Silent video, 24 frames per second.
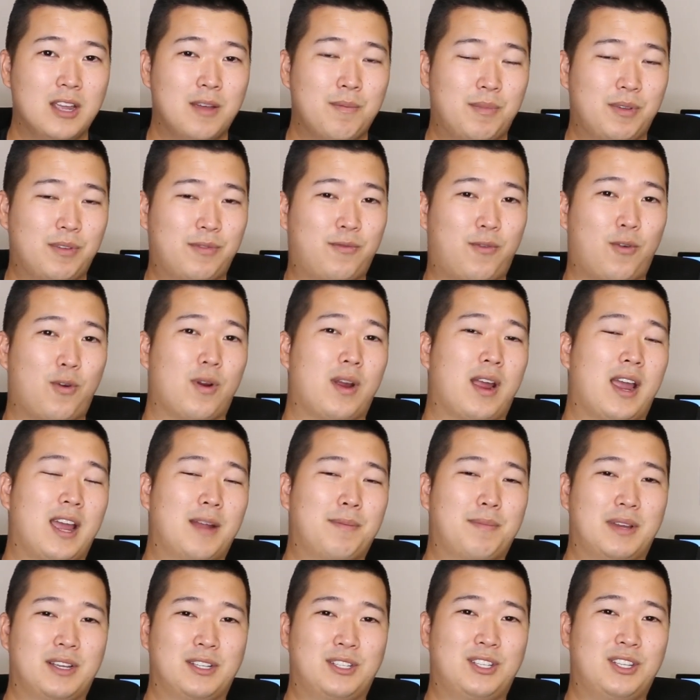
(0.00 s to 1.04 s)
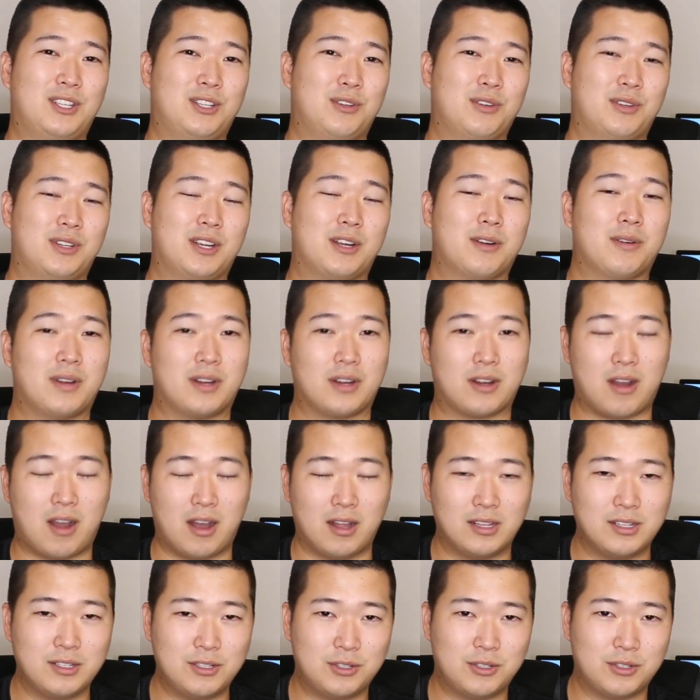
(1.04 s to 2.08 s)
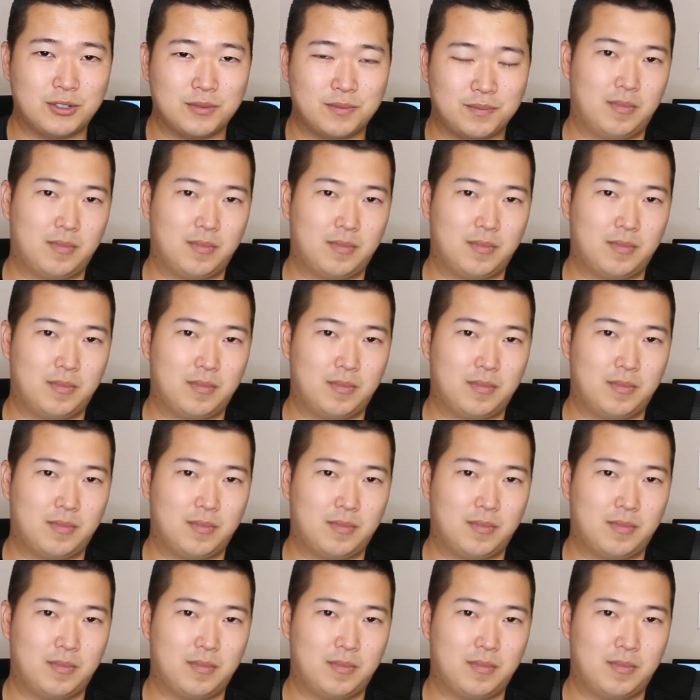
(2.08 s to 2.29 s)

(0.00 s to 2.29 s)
before I had my senior year in college.